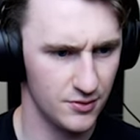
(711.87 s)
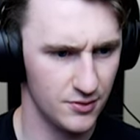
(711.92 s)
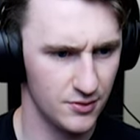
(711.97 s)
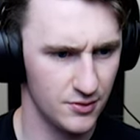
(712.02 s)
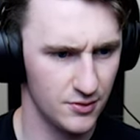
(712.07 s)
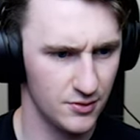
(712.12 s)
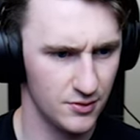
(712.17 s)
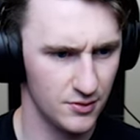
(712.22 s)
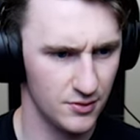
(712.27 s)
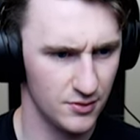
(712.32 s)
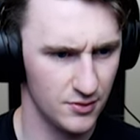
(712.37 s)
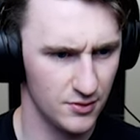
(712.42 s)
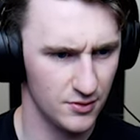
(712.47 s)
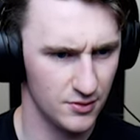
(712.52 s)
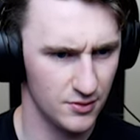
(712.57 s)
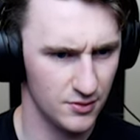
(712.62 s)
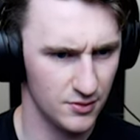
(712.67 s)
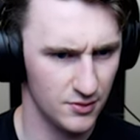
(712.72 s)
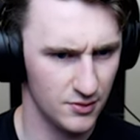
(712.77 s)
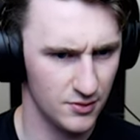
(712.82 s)

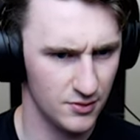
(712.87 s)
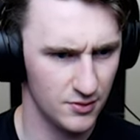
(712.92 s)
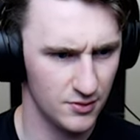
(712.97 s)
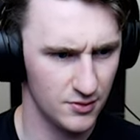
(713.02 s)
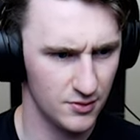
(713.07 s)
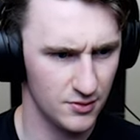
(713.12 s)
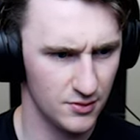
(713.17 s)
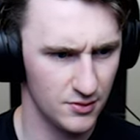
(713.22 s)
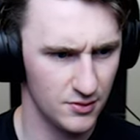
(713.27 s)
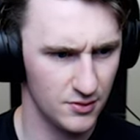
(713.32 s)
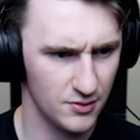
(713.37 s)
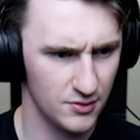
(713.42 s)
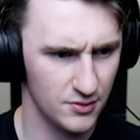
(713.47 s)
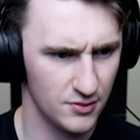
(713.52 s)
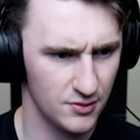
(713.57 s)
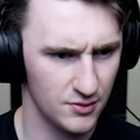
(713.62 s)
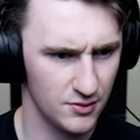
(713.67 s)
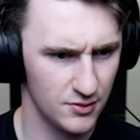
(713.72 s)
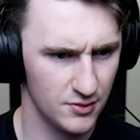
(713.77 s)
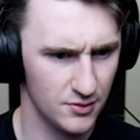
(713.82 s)

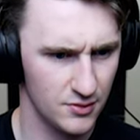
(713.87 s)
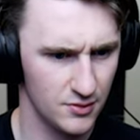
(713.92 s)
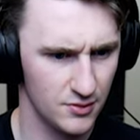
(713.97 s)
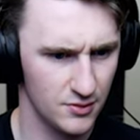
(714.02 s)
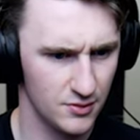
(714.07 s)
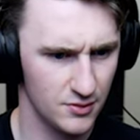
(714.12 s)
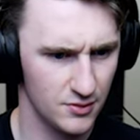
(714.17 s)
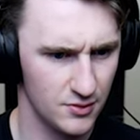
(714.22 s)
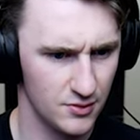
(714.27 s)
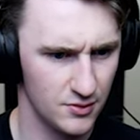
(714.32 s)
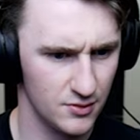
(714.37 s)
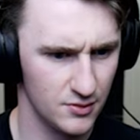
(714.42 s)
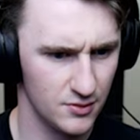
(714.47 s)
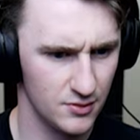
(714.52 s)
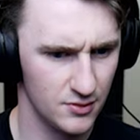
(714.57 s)
Nothing is said.